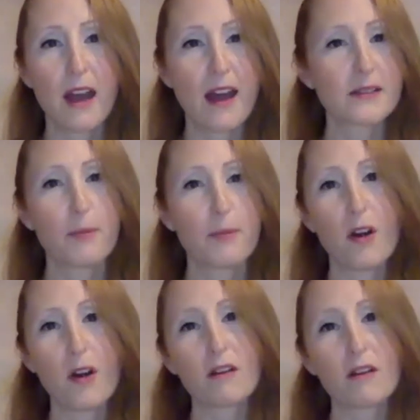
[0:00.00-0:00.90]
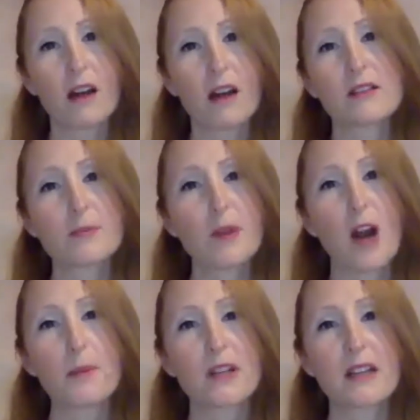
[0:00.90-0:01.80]
has a barn on his
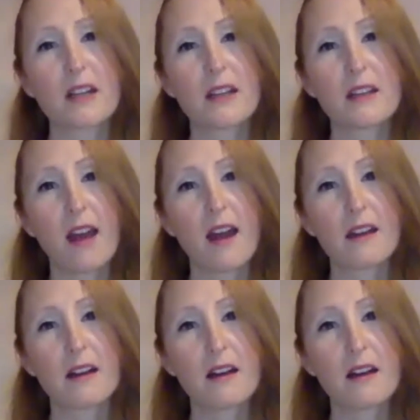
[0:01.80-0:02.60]
property that,